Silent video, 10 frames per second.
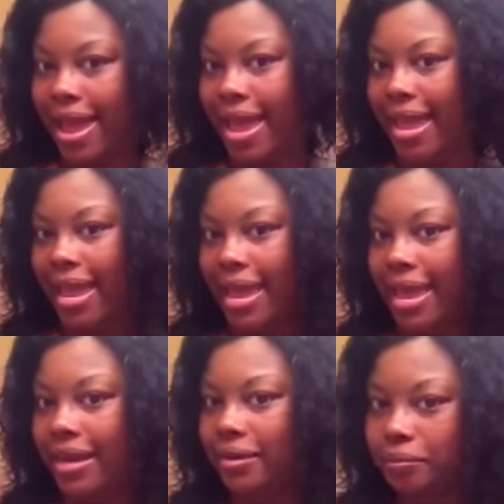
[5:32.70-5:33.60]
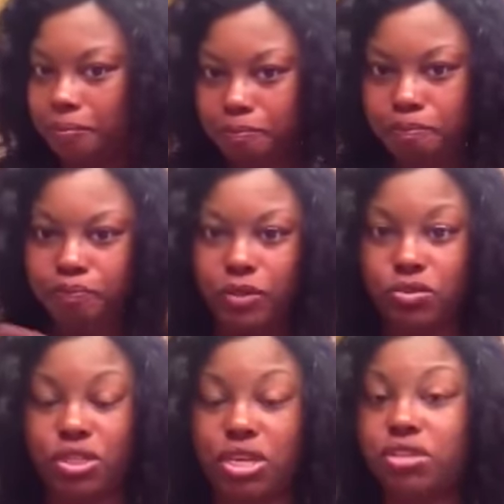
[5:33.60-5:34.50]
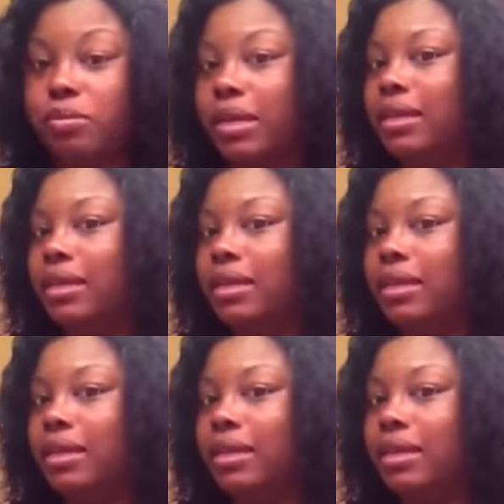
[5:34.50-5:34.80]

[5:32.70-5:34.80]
And, excuse me,